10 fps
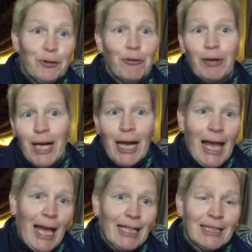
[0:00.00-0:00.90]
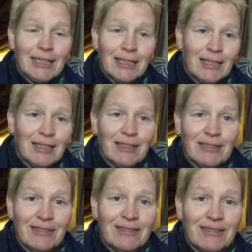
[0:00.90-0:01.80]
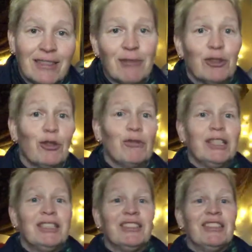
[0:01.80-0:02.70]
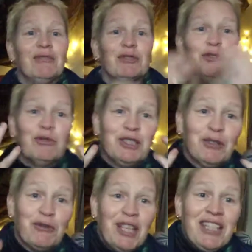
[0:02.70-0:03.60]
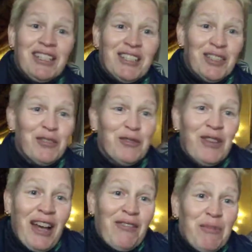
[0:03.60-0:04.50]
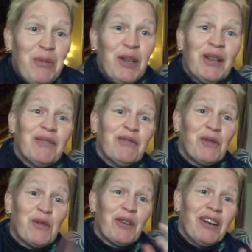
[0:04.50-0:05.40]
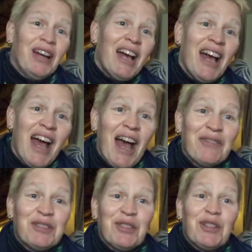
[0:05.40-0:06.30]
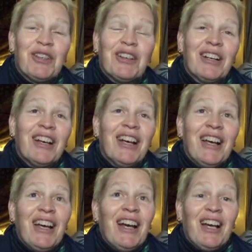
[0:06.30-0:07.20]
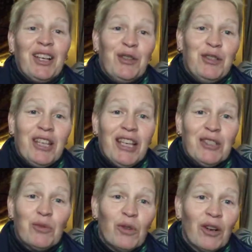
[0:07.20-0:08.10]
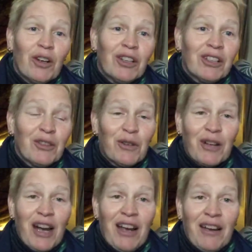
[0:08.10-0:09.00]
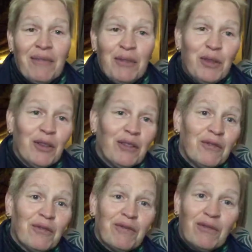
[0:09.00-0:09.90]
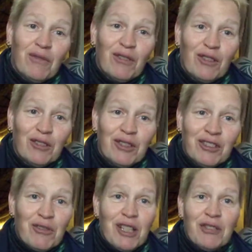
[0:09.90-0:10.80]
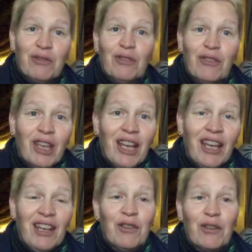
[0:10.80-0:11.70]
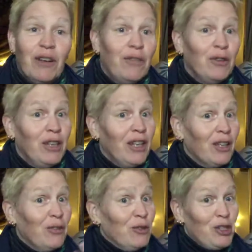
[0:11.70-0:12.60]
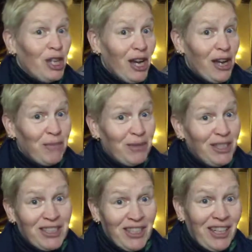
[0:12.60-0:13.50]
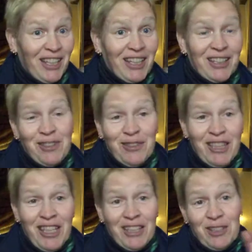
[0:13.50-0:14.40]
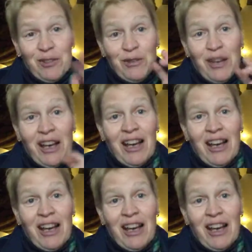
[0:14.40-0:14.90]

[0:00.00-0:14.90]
relax. There was always a reason to have a beer after a good day's work, or for the stressful day, or if you did a good job. It's like a good thing to